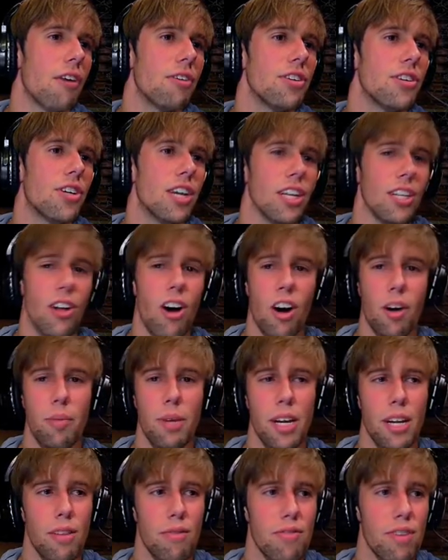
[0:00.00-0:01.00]
How are you gonna
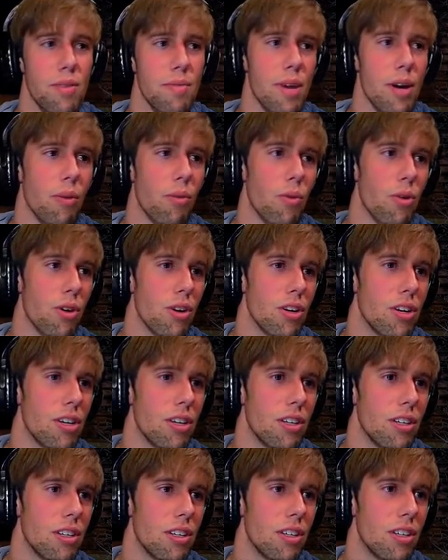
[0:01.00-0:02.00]
lock me out of the female ward?
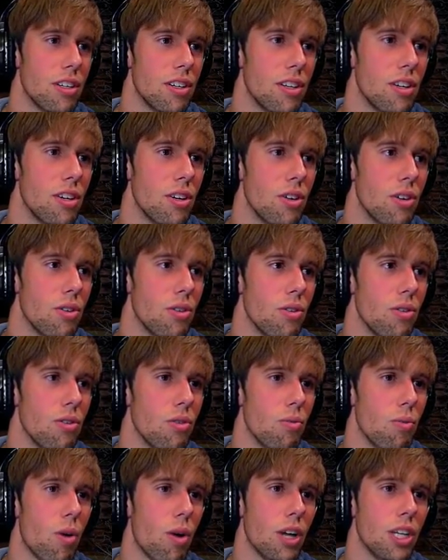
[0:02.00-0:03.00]

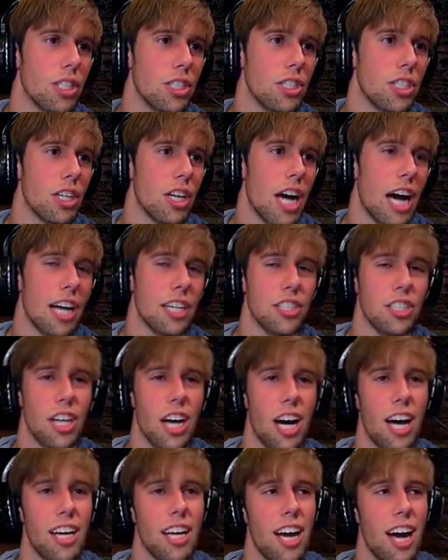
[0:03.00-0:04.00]
What is it?
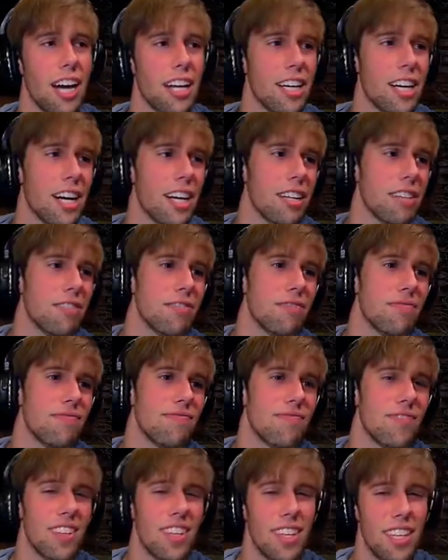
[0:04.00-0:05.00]
Actually, I, I can't...
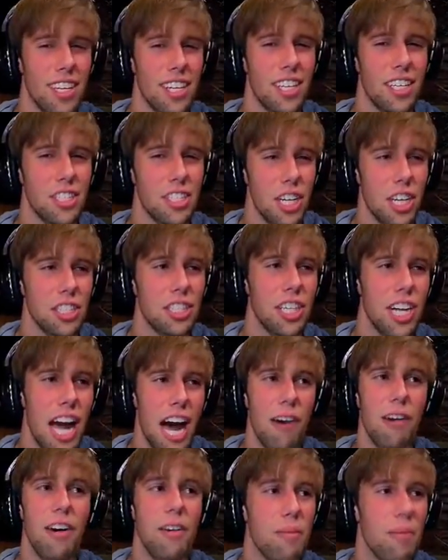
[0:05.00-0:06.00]
Judging
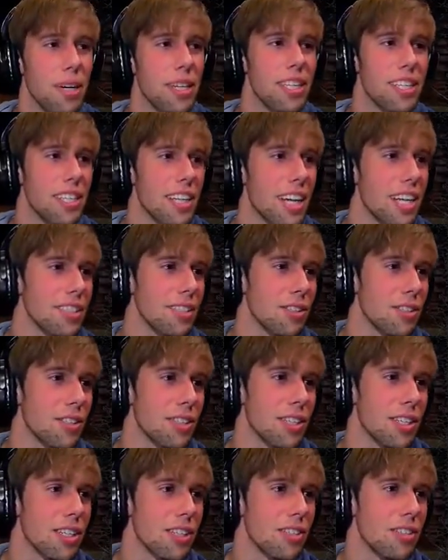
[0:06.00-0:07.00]
how everybody has
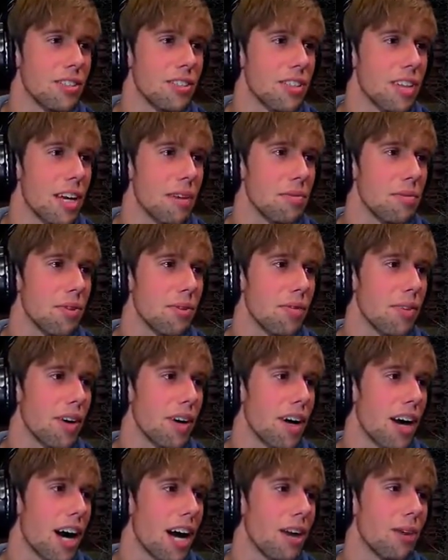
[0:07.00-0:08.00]
looked in this game so
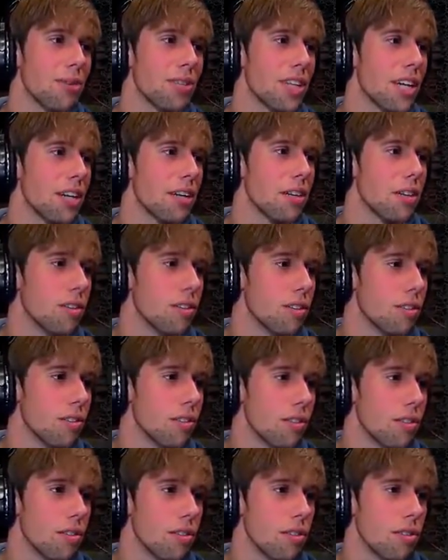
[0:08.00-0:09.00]
far, I don't think...
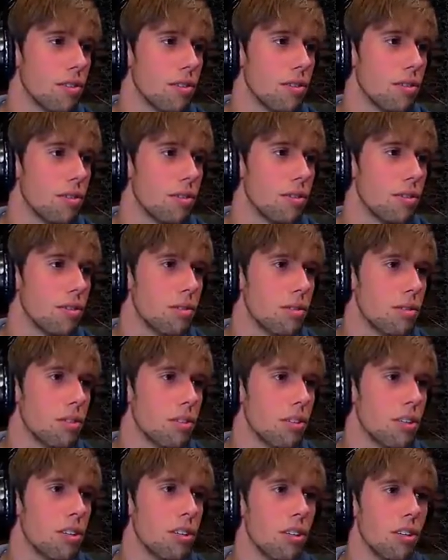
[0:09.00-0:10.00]

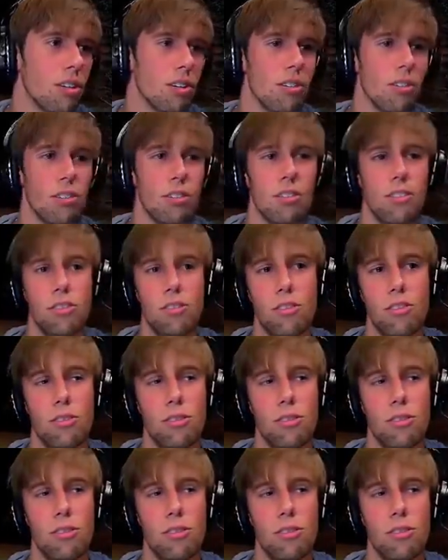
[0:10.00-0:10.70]
Oh.